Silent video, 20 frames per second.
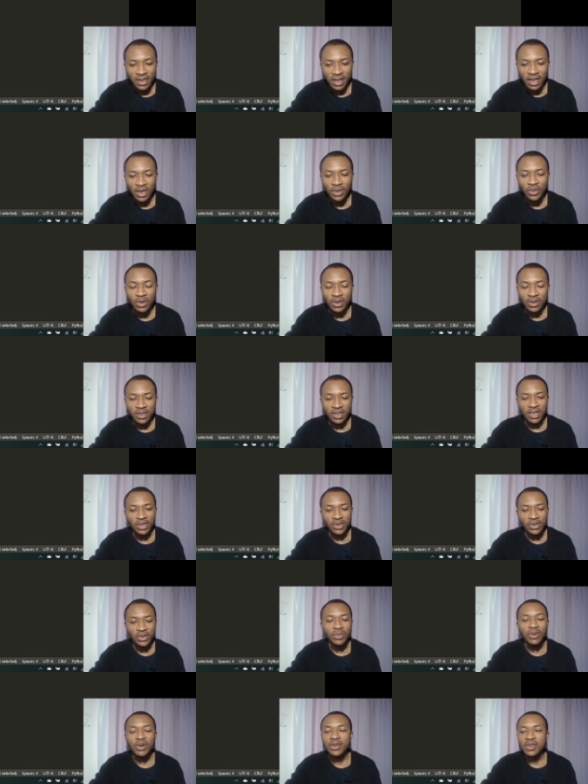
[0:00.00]
I don't want to take
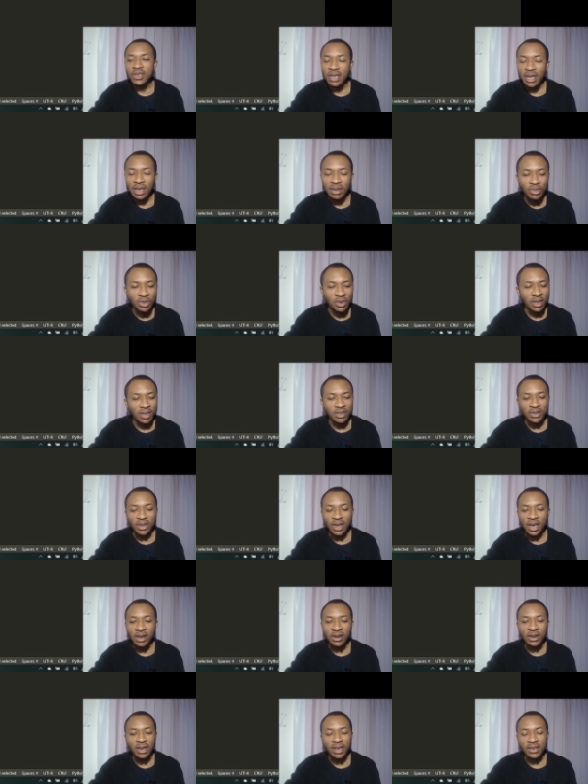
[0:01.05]
too much time. You can try out